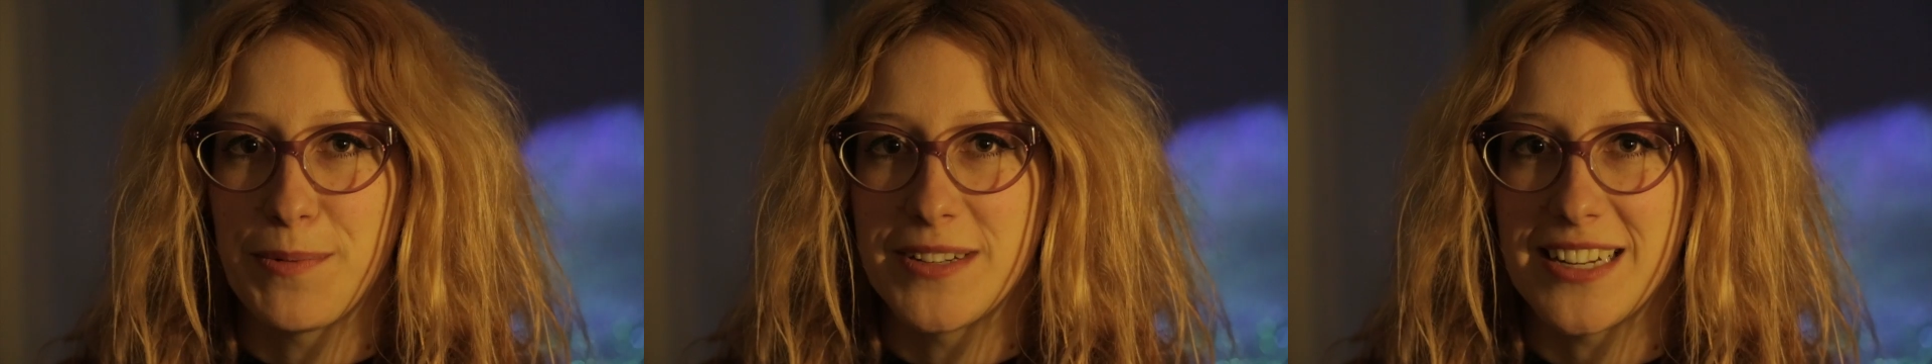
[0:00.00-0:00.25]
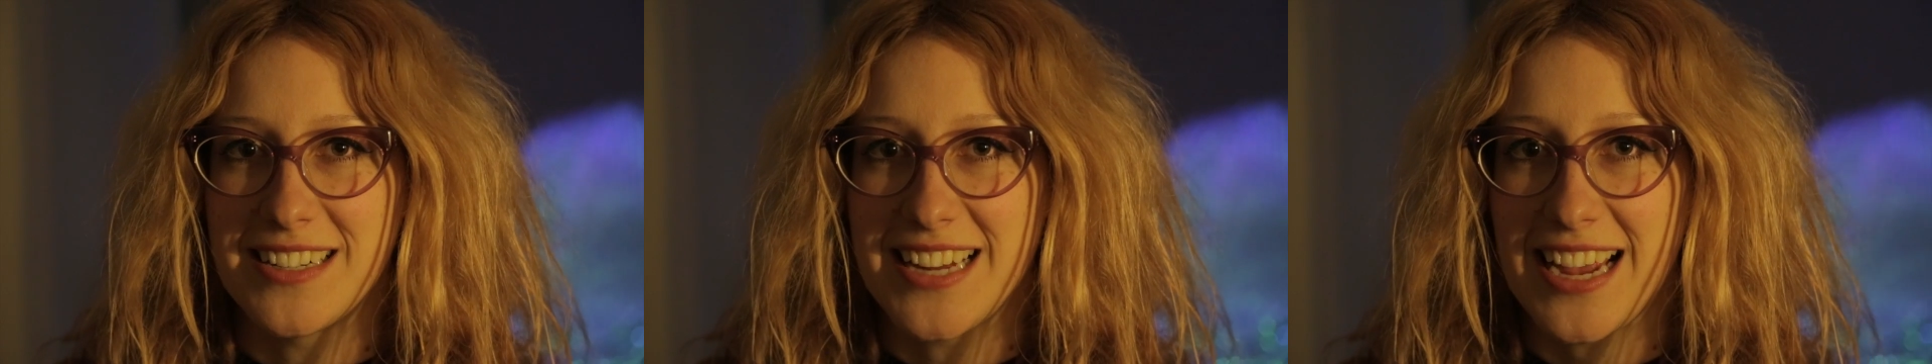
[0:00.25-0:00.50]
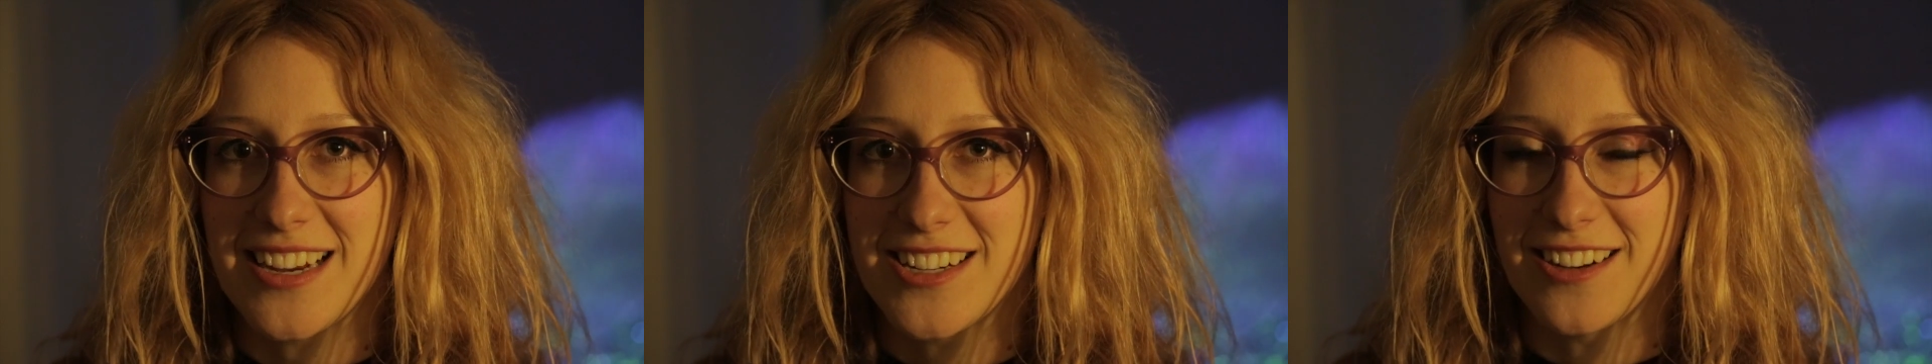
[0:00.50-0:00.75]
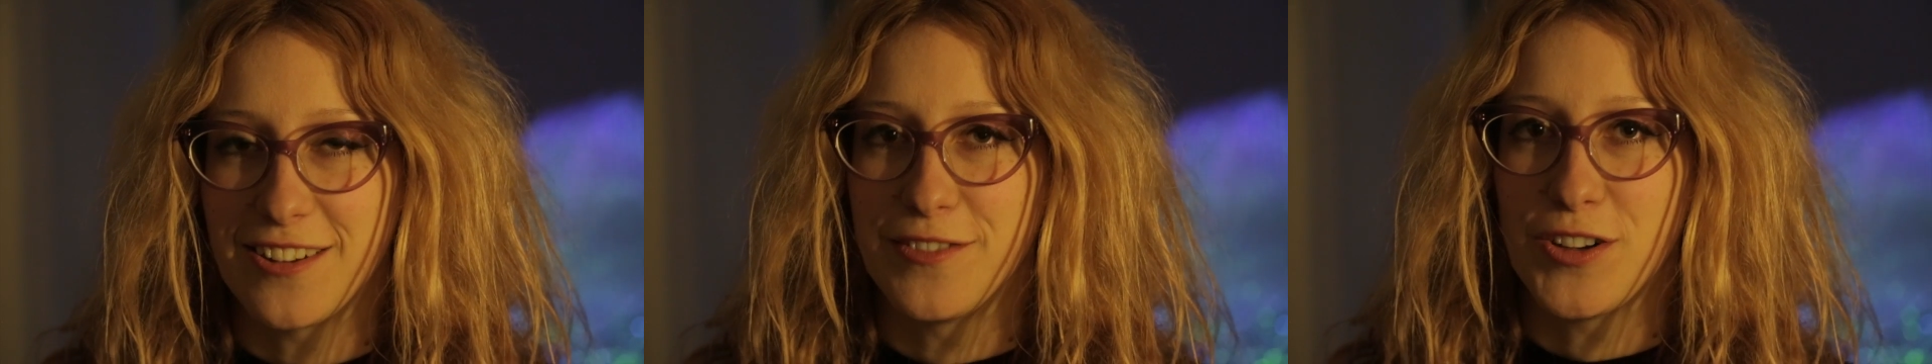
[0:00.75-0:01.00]

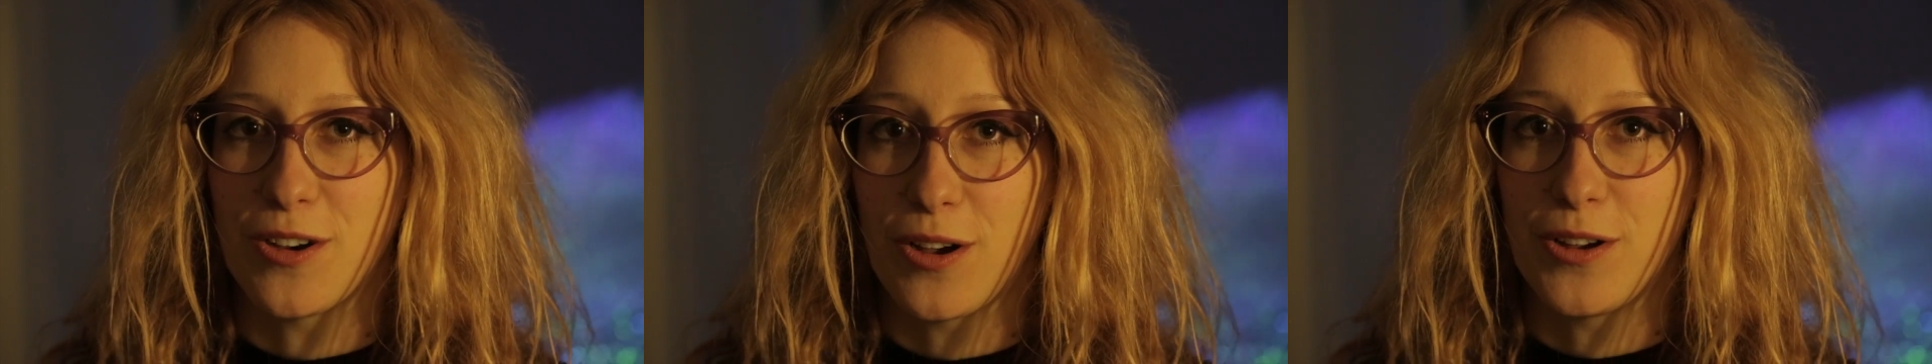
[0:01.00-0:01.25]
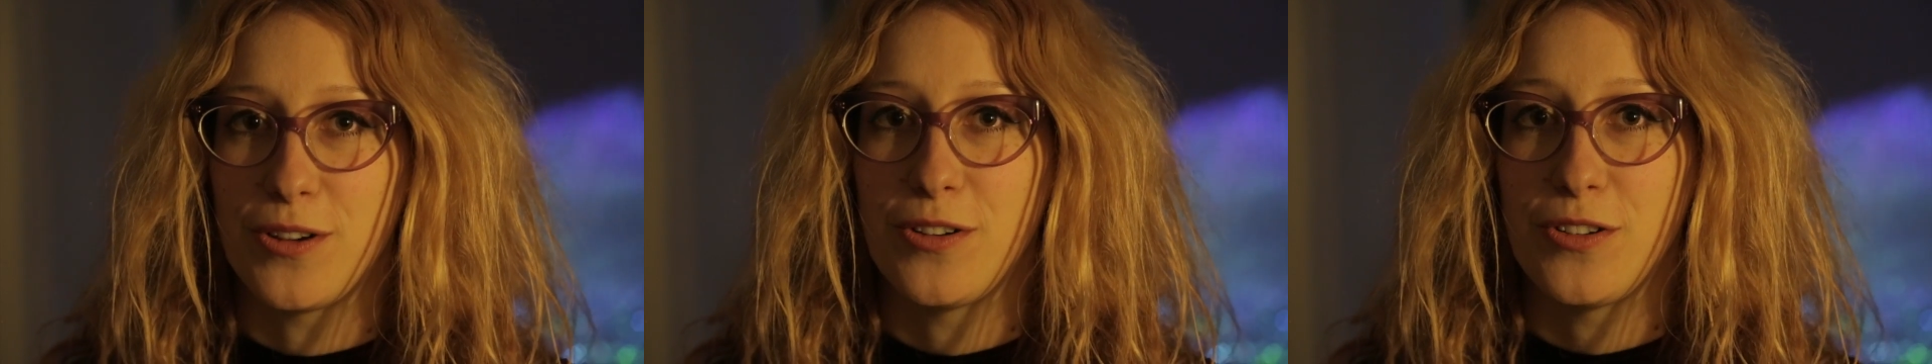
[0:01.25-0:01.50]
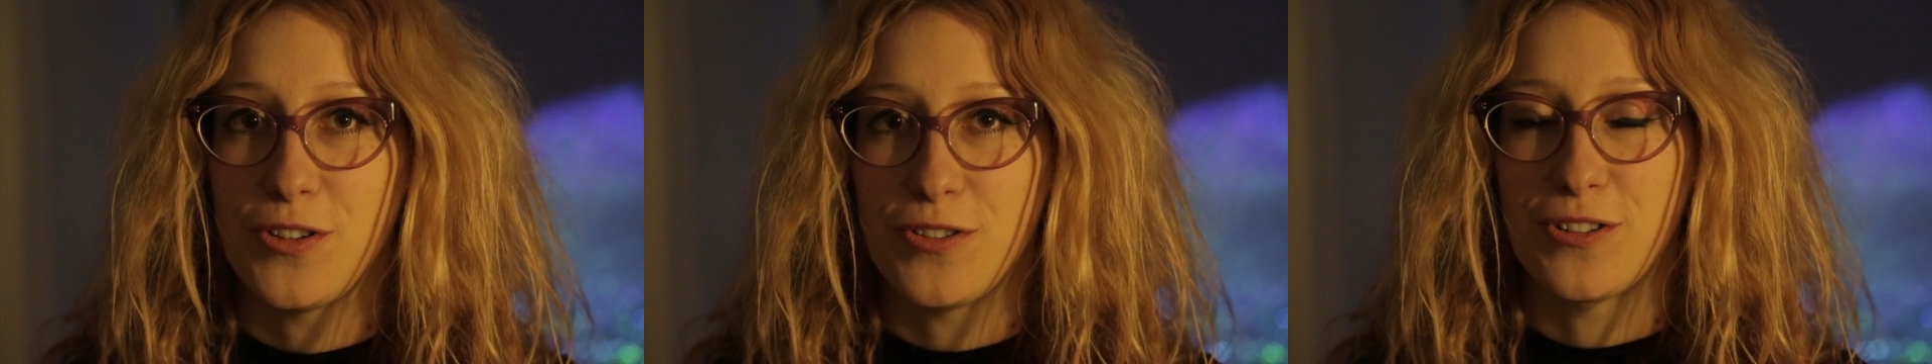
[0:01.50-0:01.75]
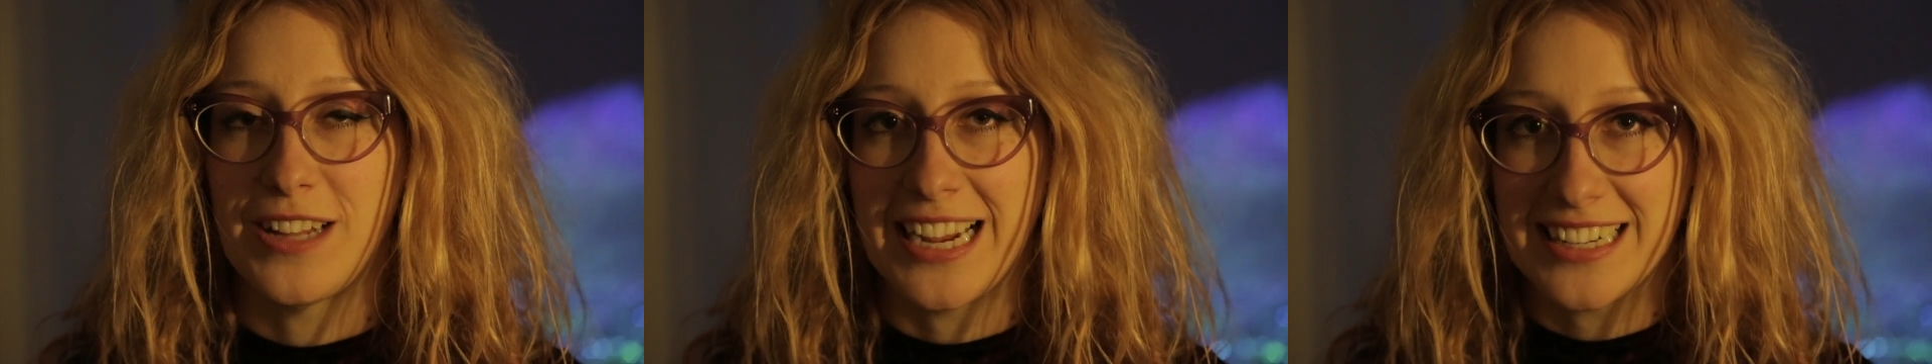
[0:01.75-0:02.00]
representation of your own
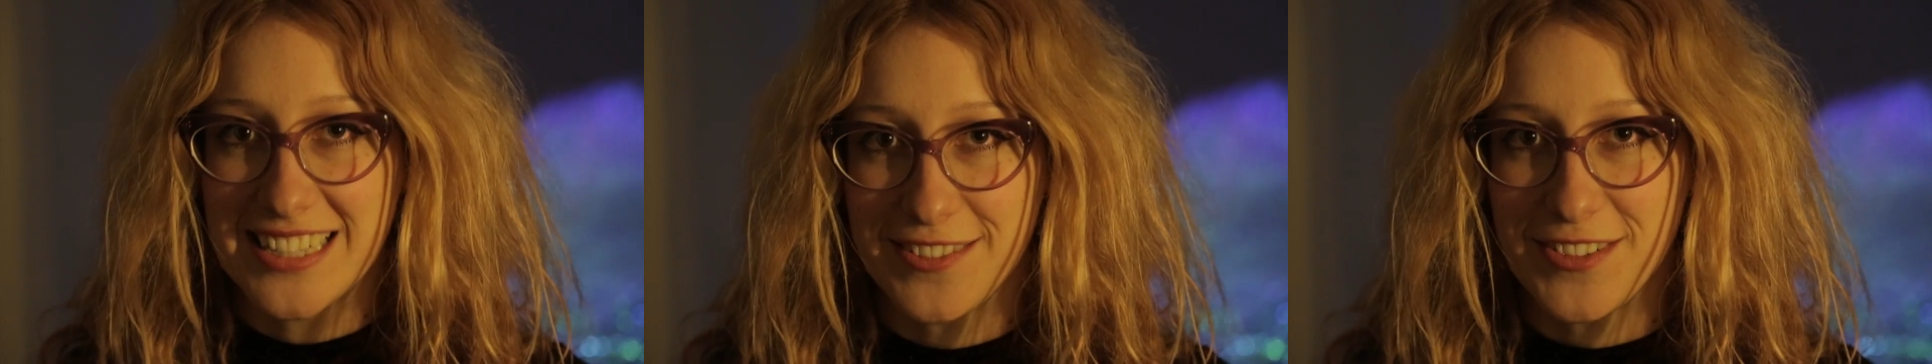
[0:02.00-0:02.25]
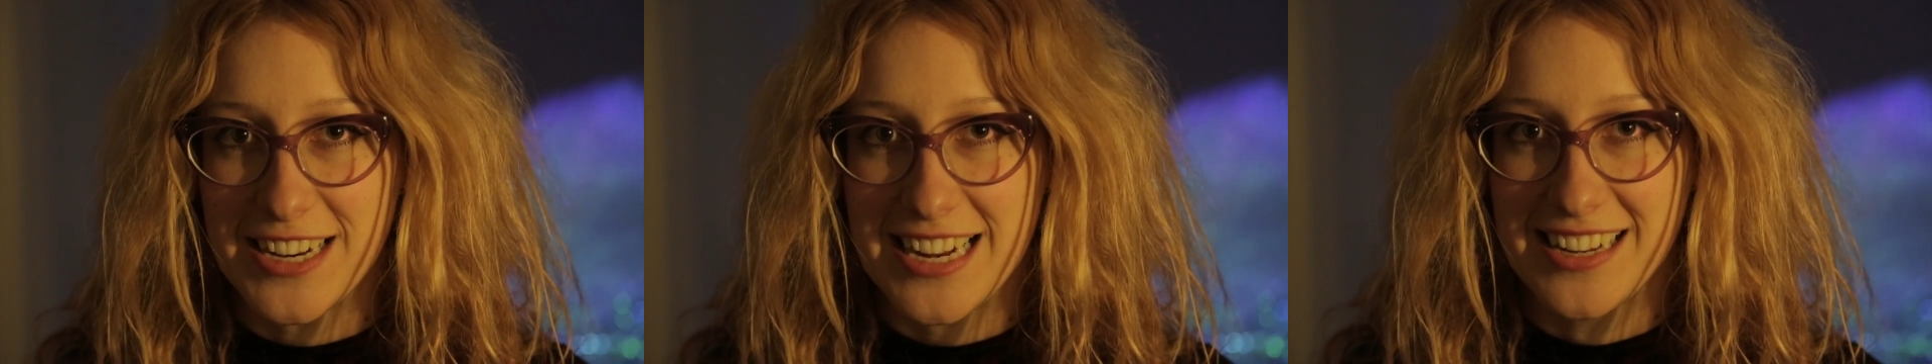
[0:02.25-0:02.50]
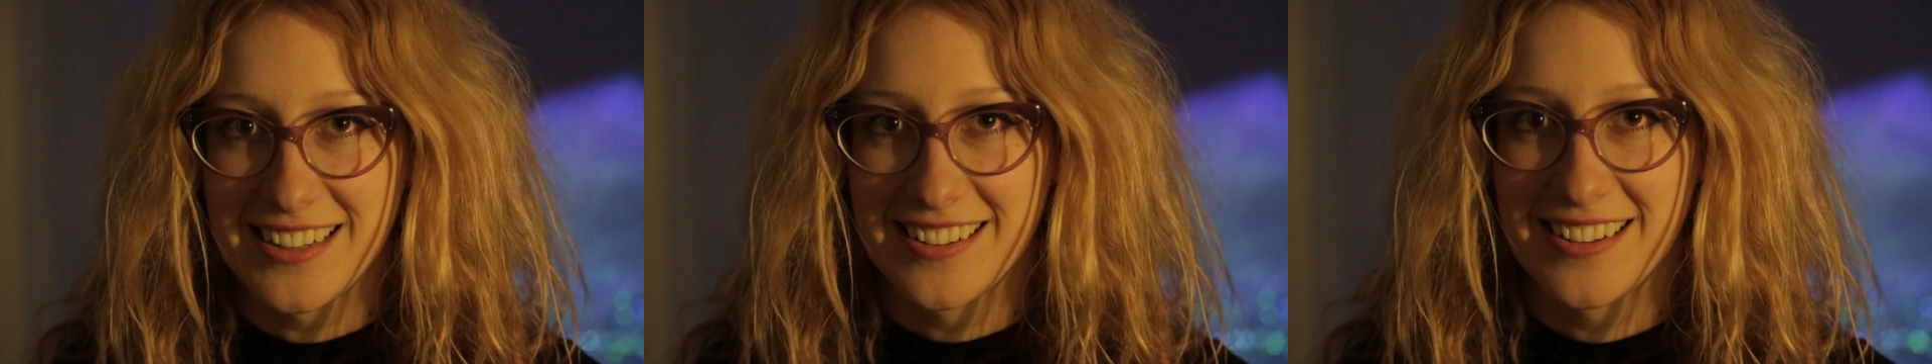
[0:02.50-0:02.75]
neural activity.